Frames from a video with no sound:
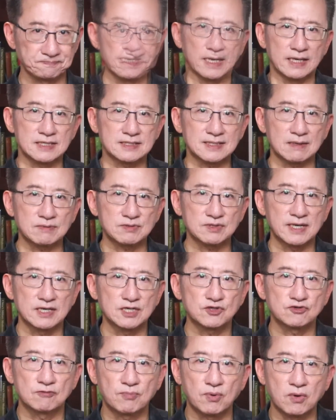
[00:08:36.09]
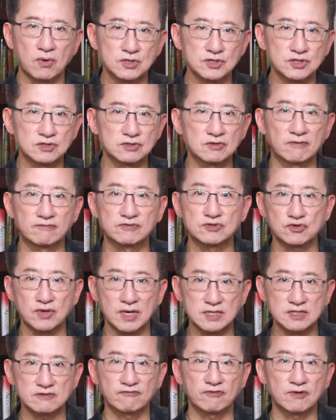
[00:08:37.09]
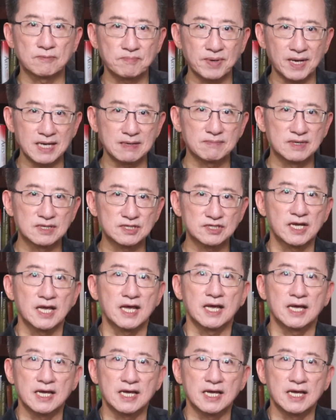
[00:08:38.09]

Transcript: A substantial portion of transfer payments